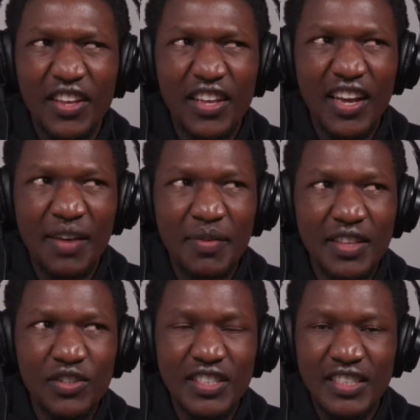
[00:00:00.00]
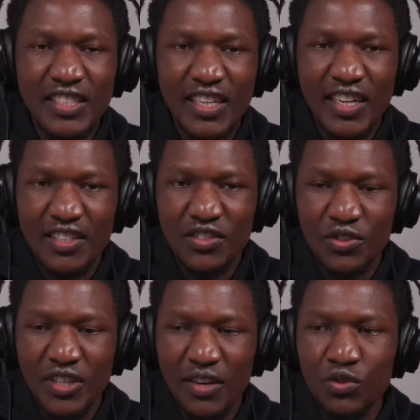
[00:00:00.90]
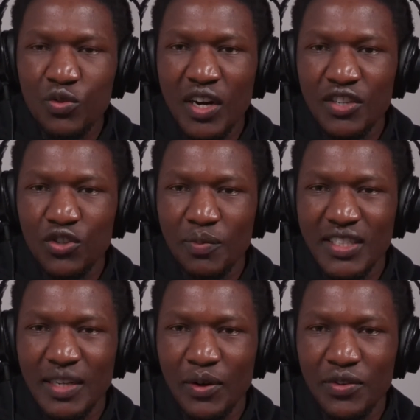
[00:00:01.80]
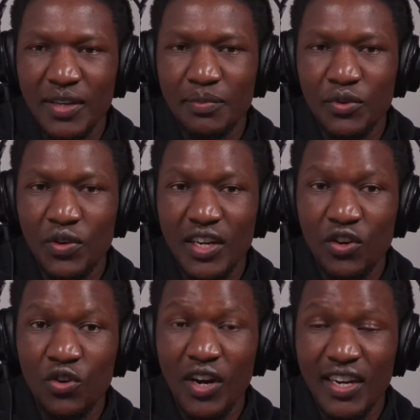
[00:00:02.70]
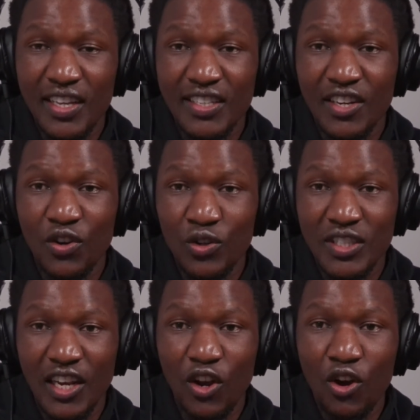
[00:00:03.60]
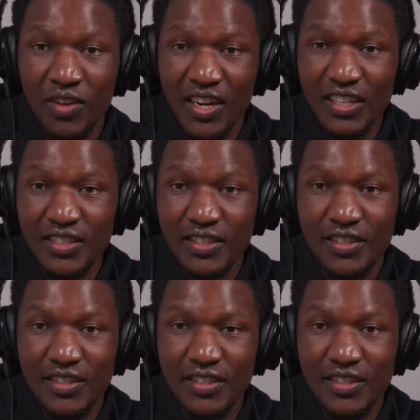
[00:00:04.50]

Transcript: I mean, these itineraries, you don't have to worry so much about them. You can go and get an hotel overnight